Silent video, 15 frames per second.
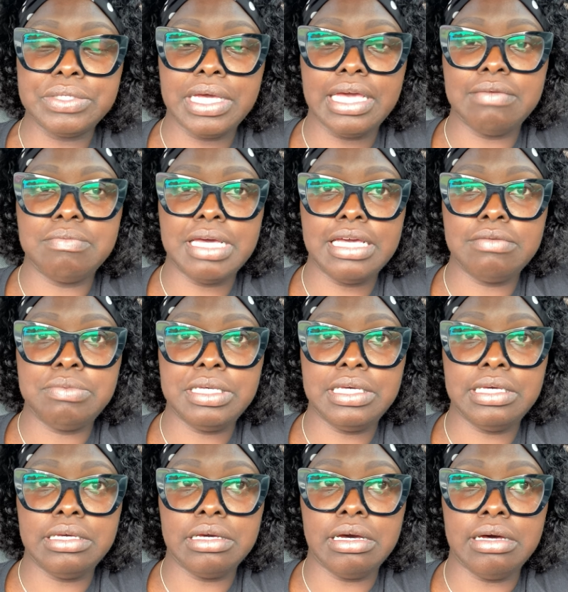It may
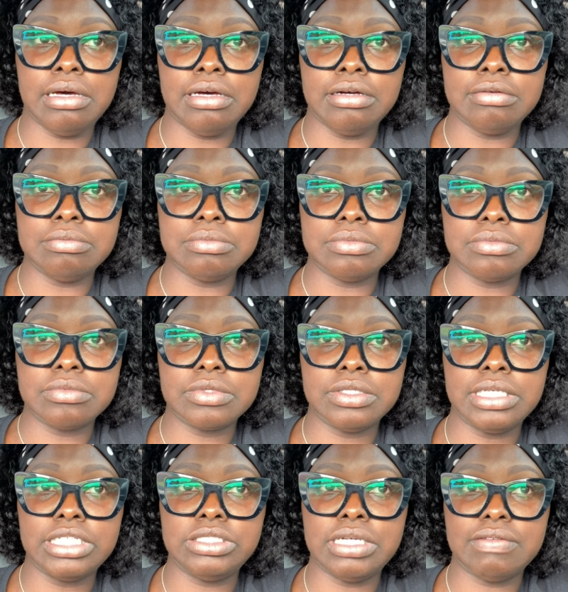be um,
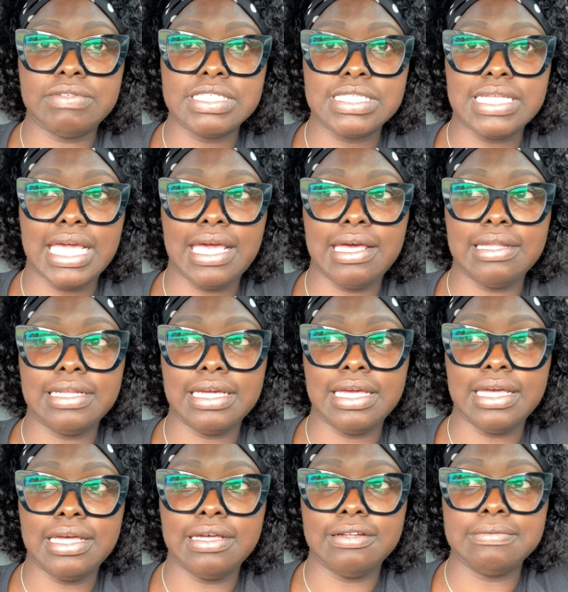that you have to stand
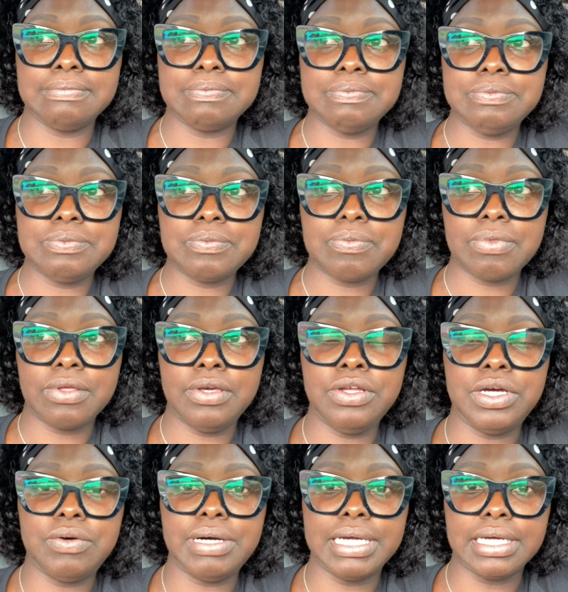in, you
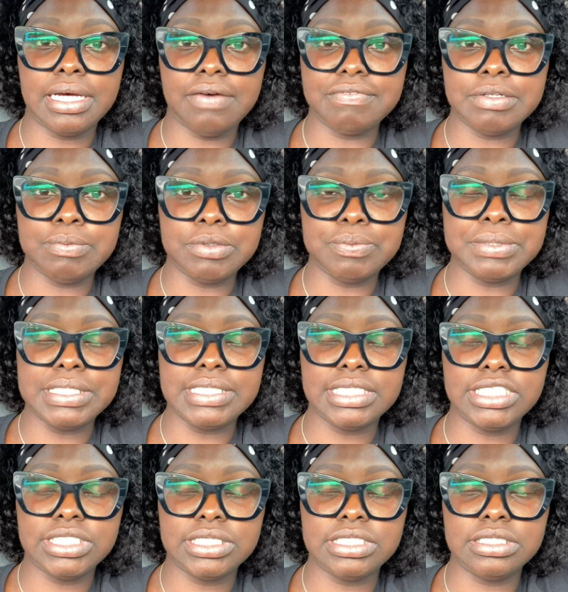know, uncomfortable
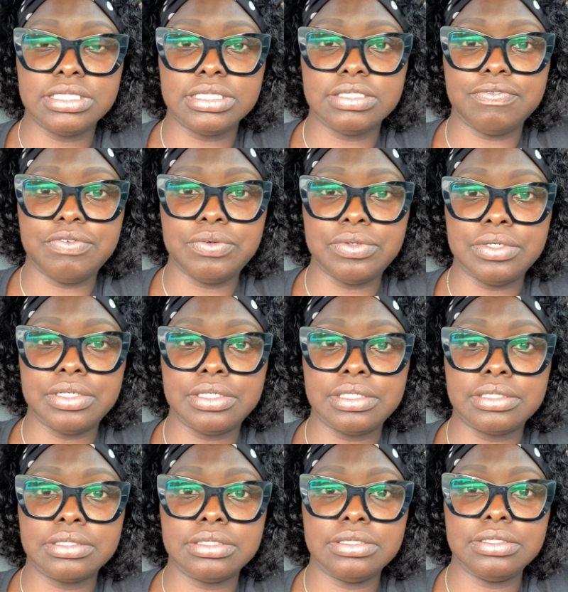positions
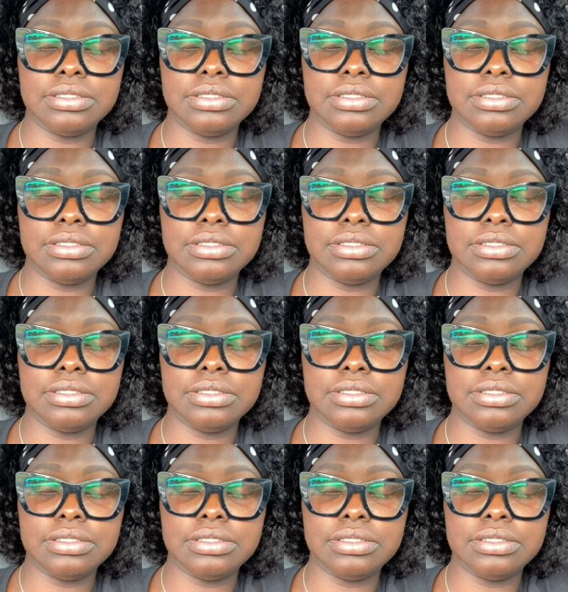for